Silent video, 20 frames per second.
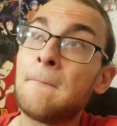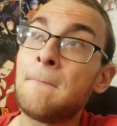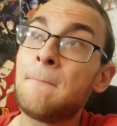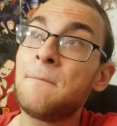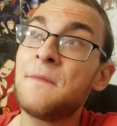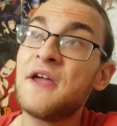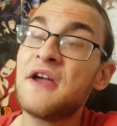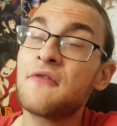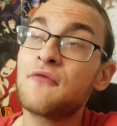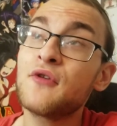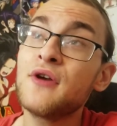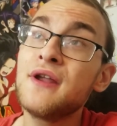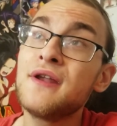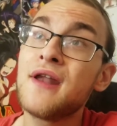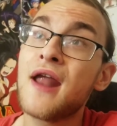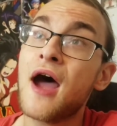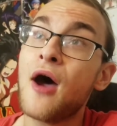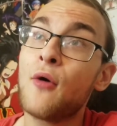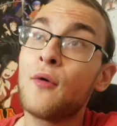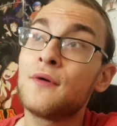Every
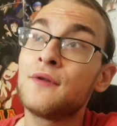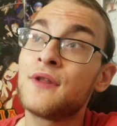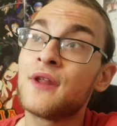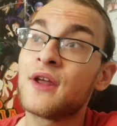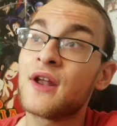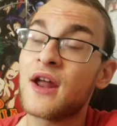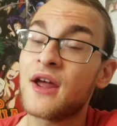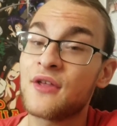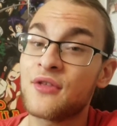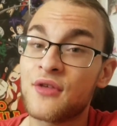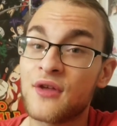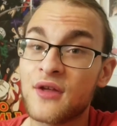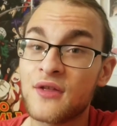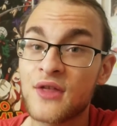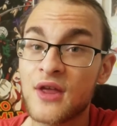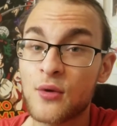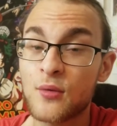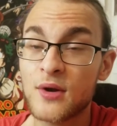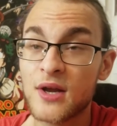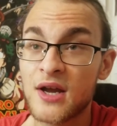now and then I think
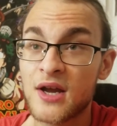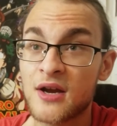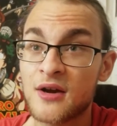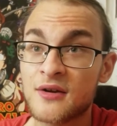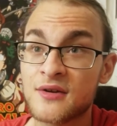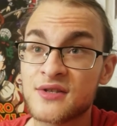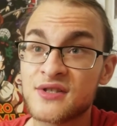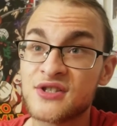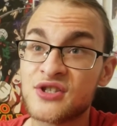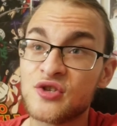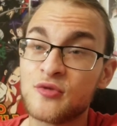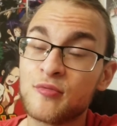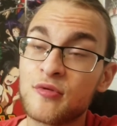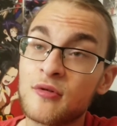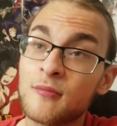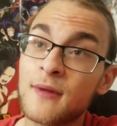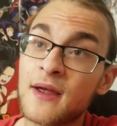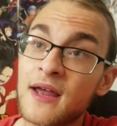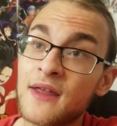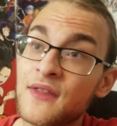they would air
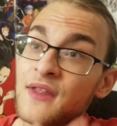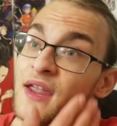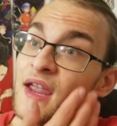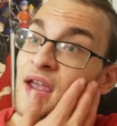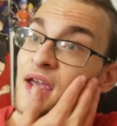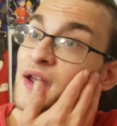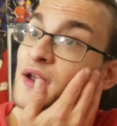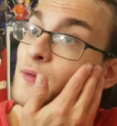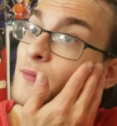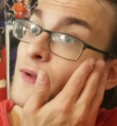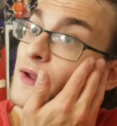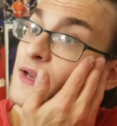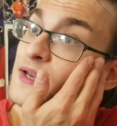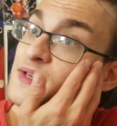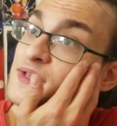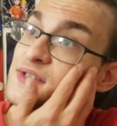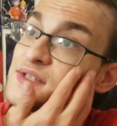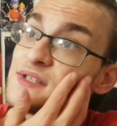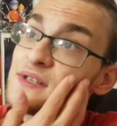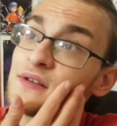Superman the
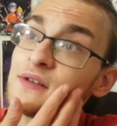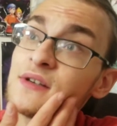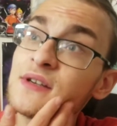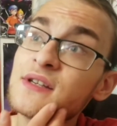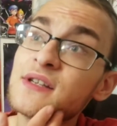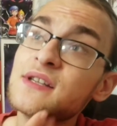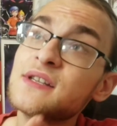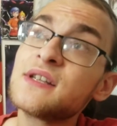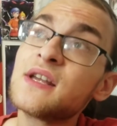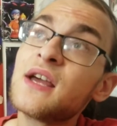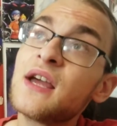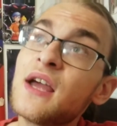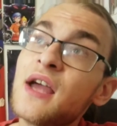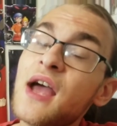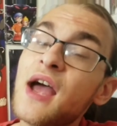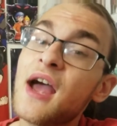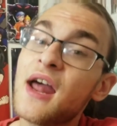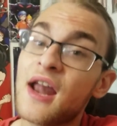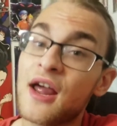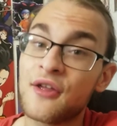animated series,
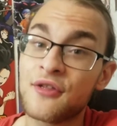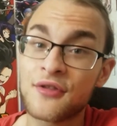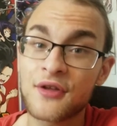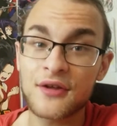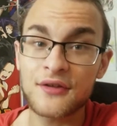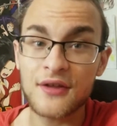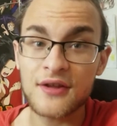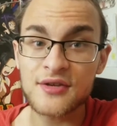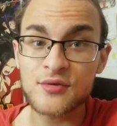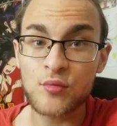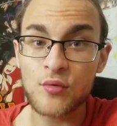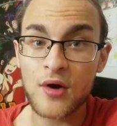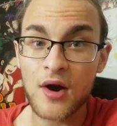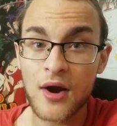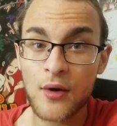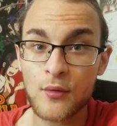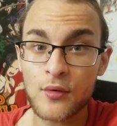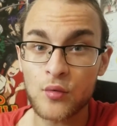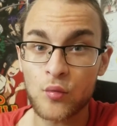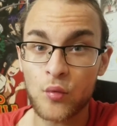and I think that's where I
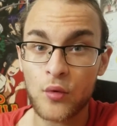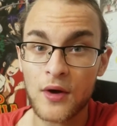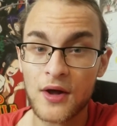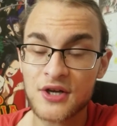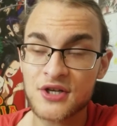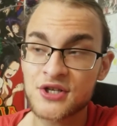would watch